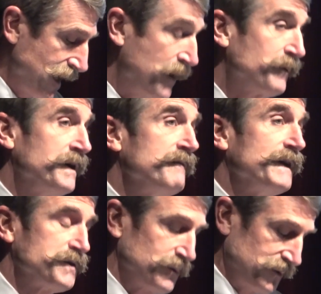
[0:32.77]
other
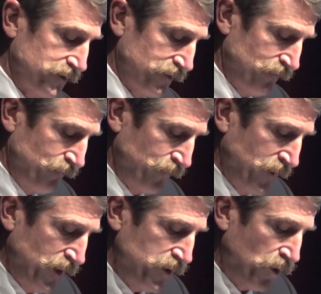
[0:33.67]
individuals
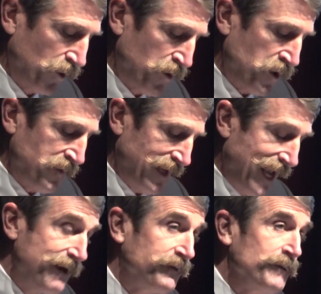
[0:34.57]
you learn that
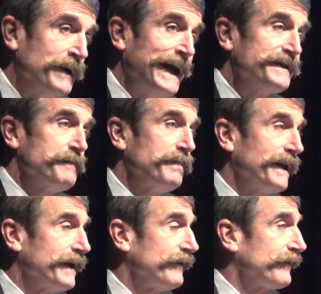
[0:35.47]
everyone has a
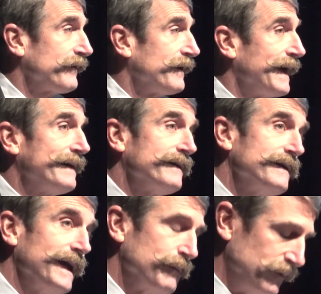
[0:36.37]
place at the
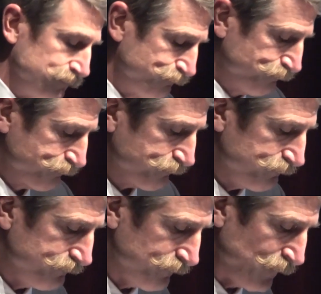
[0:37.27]
table.
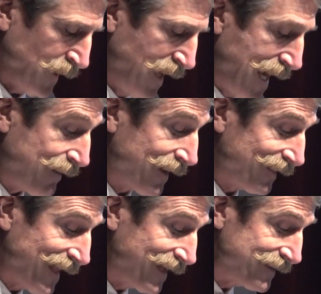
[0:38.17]
Our
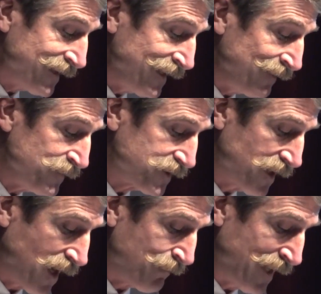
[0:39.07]
athletic teams
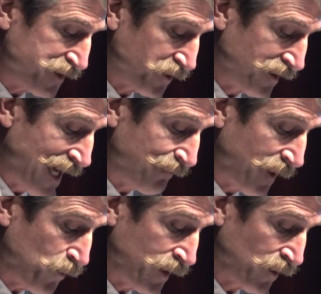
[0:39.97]
are measured not
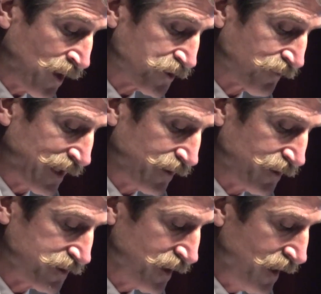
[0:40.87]
by win loss
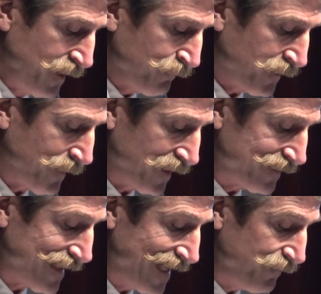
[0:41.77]
records, but by the
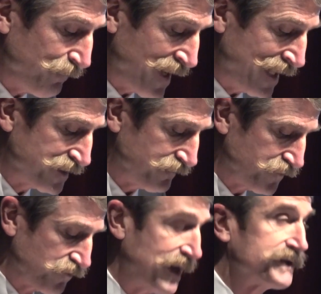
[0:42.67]
tight bonds of
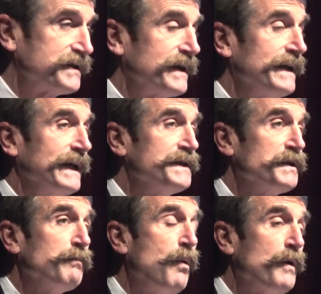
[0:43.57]
trust and
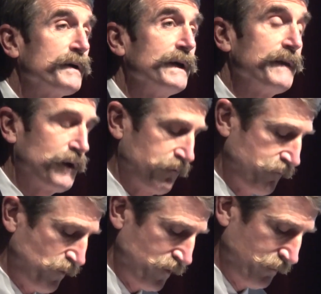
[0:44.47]
support that are
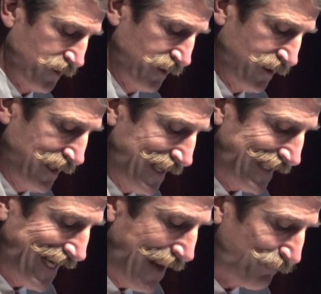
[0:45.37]
formed.
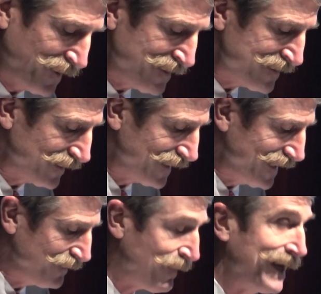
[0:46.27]
Captains
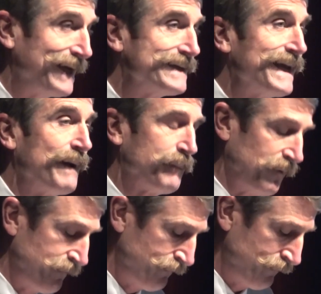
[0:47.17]
lead by example,